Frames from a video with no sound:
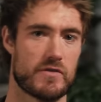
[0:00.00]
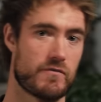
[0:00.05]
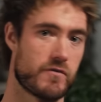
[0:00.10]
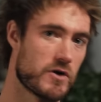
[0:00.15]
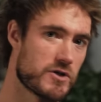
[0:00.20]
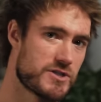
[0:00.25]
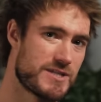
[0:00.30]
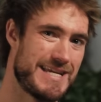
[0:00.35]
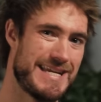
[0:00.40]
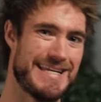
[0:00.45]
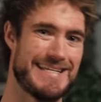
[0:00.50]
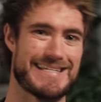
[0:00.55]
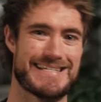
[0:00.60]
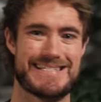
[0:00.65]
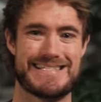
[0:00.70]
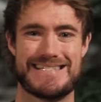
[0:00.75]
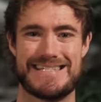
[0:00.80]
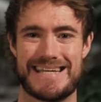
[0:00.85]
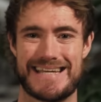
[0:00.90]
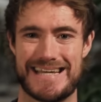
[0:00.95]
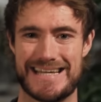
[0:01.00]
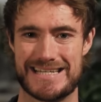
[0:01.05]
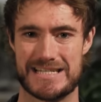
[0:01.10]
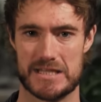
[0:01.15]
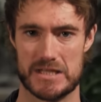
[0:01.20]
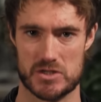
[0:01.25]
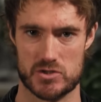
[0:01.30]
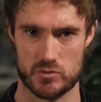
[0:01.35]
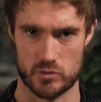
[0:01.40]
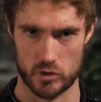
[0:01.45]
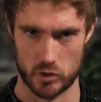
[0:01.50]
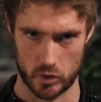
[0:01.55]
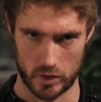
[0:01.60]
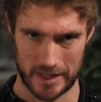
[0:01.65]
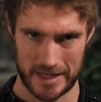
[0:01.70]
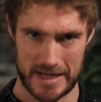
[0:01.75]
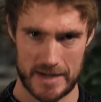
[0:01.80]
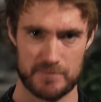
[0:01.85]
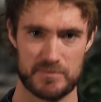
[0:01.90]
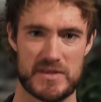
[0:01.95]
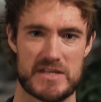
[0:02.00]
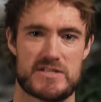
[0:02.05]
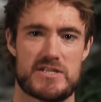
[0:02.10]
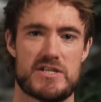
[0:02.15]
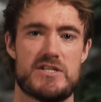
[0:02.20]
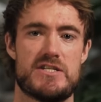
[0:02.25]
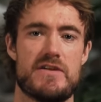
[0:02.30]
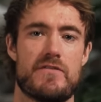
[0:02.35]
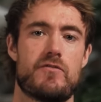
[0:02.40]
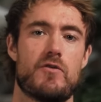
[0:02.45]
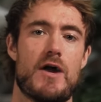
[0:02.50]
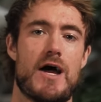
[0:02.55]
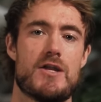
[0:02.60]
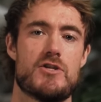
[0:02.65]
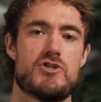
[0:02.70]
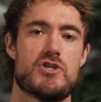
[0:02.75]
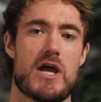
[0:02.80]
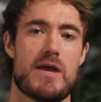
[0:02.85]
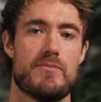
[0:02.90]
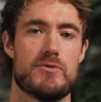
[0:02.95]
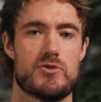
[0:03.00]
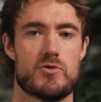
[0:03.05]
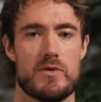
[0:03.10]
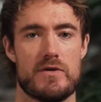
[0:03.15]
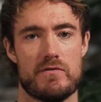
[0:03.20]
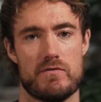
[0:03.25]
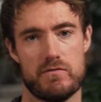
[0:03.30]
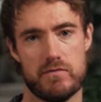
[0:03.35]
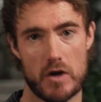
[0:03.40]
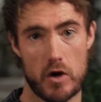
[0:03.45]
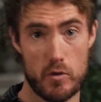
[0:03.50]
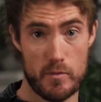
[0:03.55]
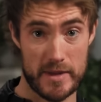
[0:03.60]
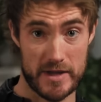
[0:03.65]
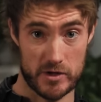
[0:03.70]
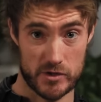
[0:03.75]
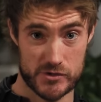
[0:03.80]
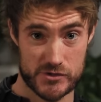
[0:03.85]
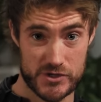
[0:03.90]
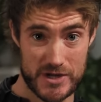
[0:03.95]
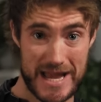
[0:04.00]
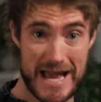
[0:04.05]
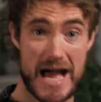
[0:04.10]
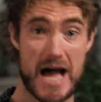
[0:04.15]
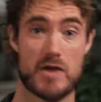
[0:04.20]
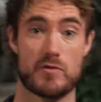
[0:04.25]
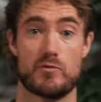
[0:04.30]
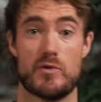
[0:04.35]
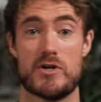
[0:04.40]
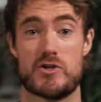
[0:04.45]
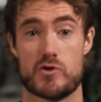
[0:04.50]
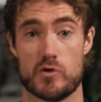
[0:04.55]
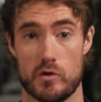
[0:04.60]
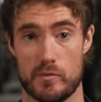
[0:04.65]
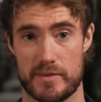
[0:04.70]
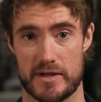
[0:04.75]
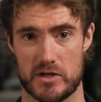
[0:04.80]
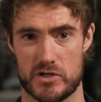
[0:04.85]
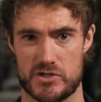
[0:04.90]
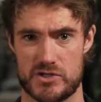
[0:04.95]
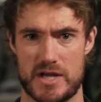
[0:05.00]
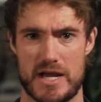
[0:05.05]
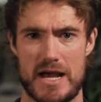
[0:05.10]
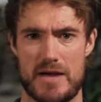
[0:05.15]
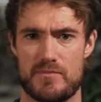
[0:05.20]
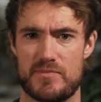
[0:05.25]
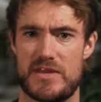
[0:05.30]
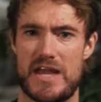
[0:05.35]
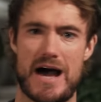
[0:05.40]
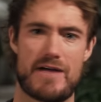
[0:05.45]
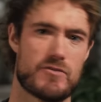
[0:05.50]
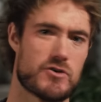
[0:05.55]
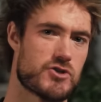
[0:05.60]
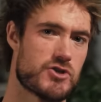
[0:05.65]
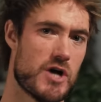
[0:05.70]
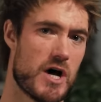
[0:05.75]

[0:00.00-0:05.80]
the first key to sticking to this rule is to differentiate between flow meals and ritual meals. The average